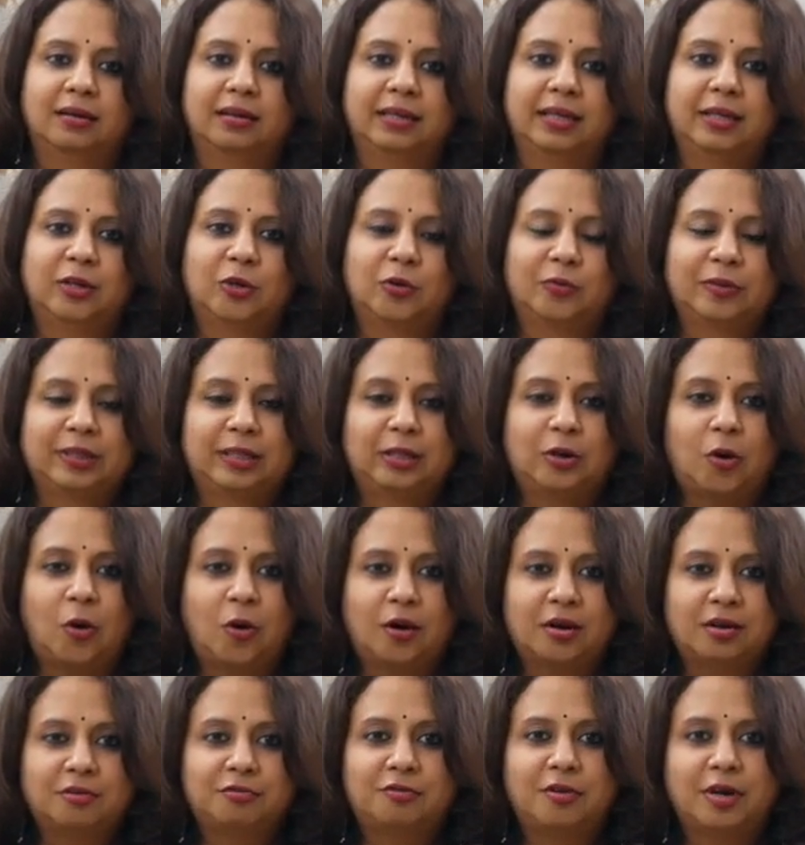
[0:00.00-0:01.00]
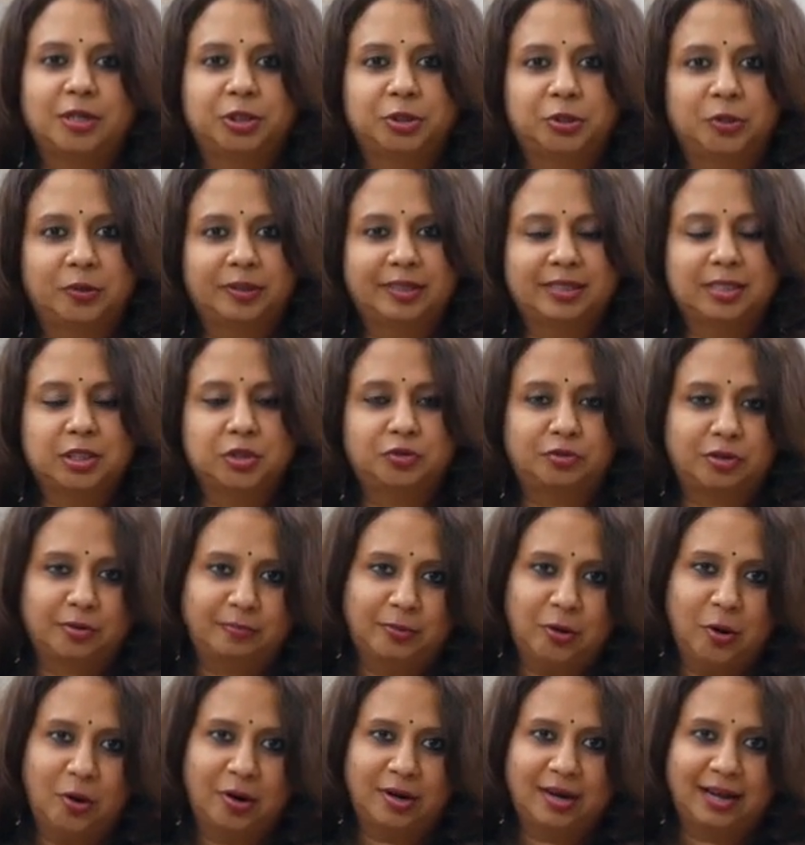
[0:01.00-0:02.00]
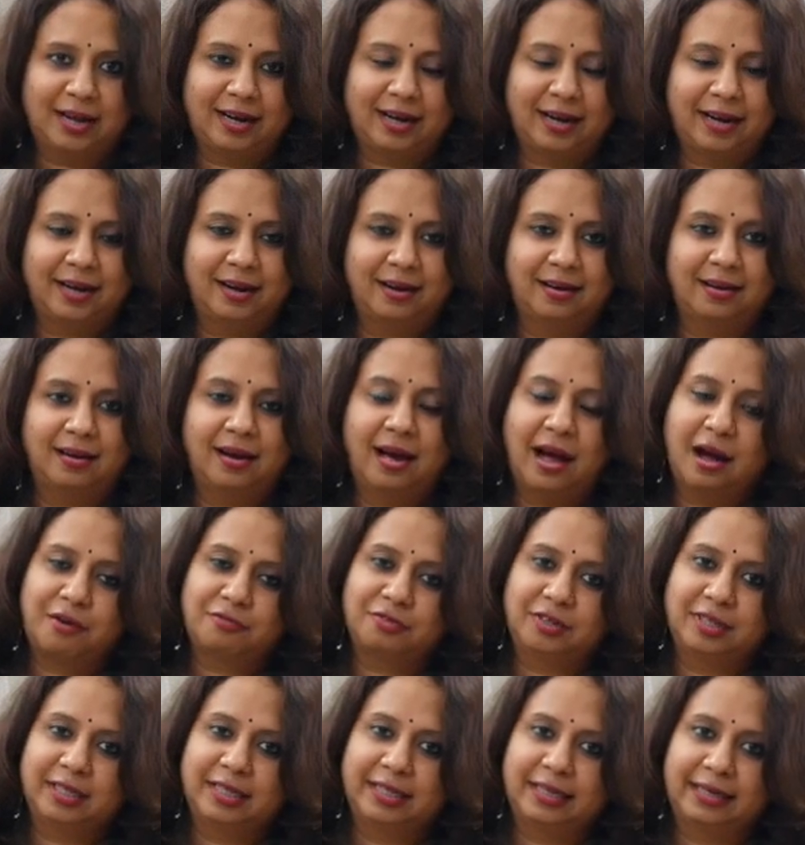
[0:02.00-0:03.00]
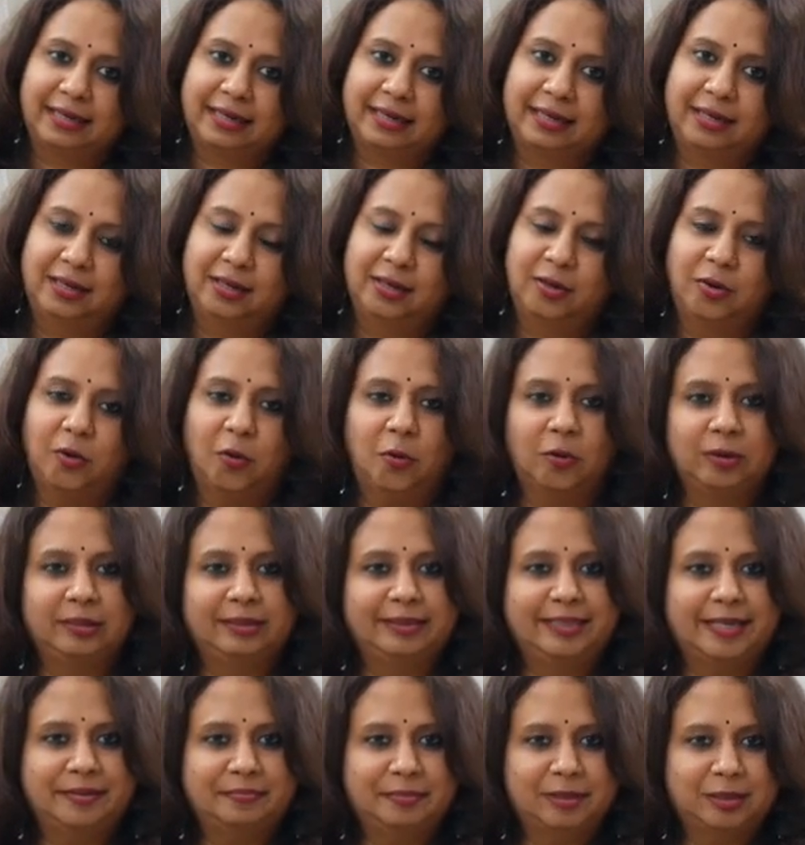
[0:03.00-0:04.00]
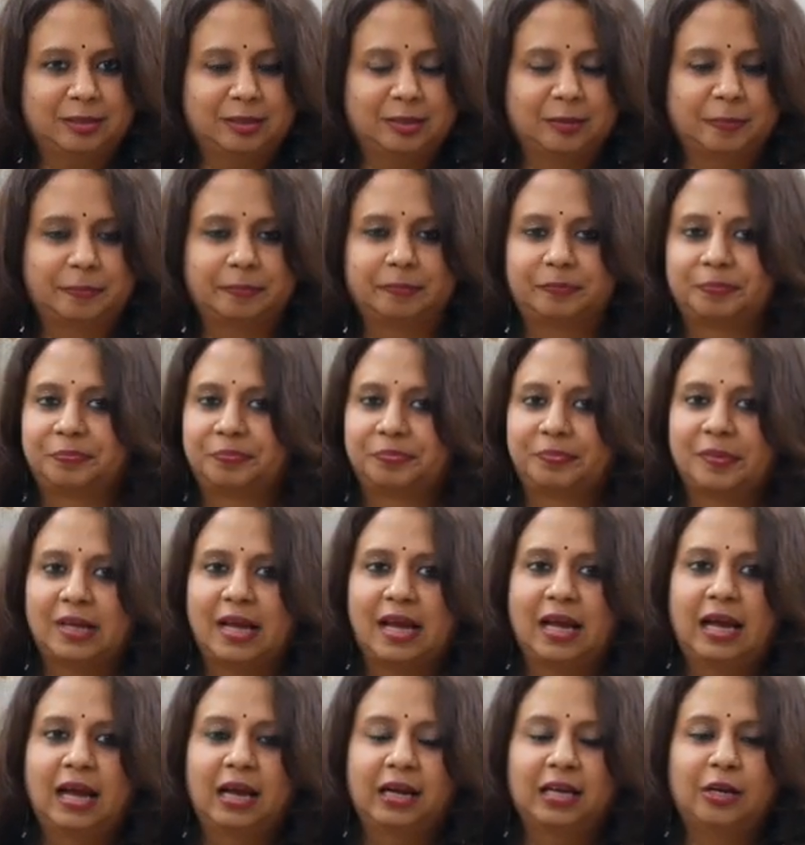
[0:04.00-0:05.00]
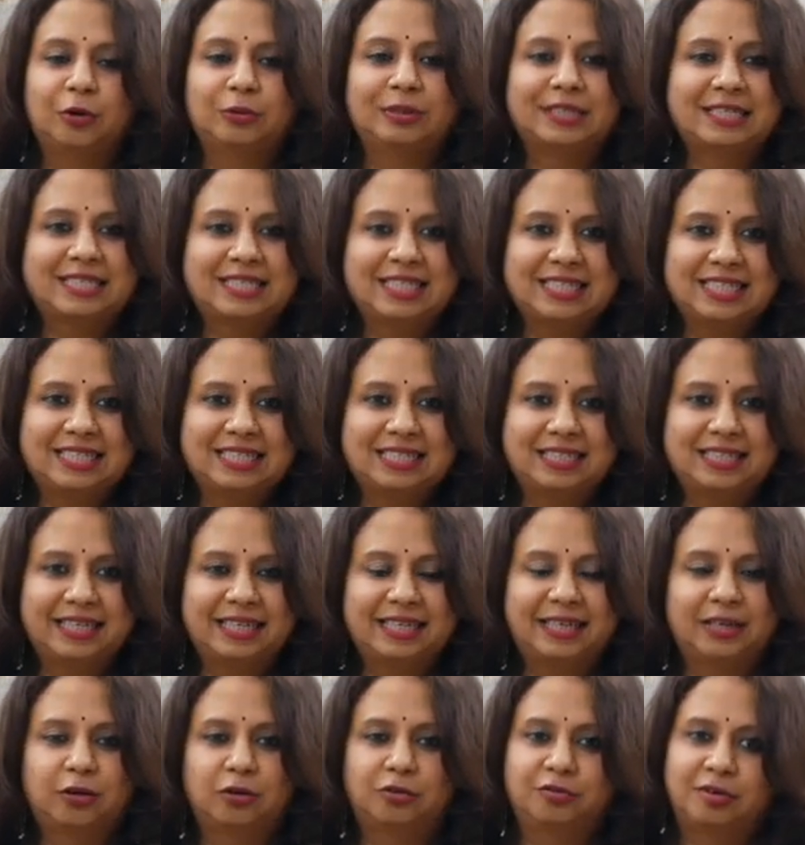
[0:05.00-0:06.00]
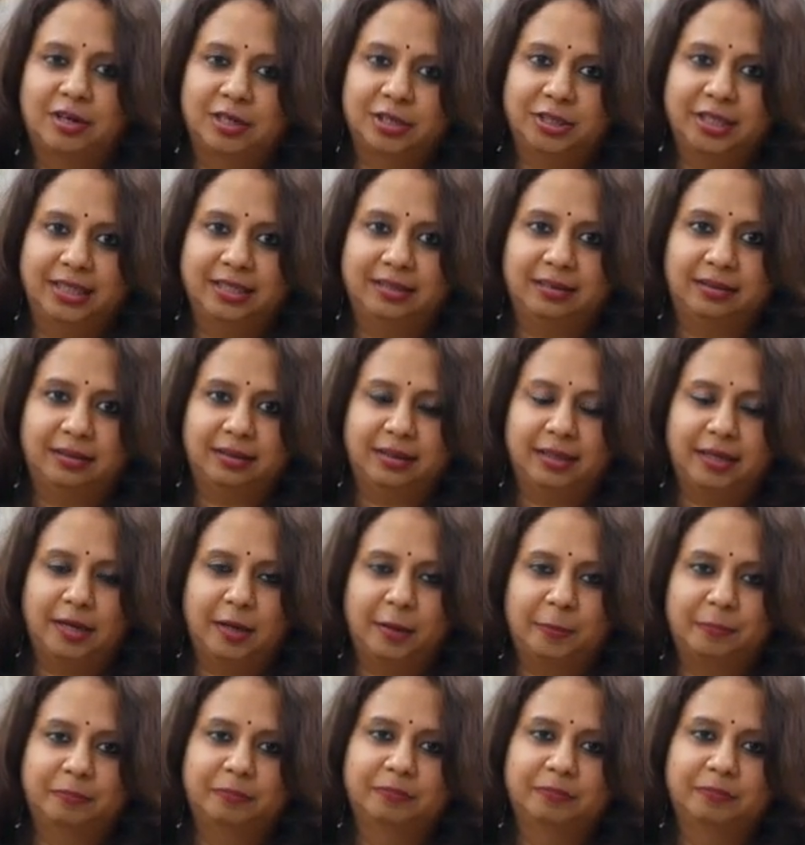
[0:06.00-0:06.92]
you know, with lot of assurance from Lord Narayana after he killed all the demons. Now this is the day of Akshaya Tritiya.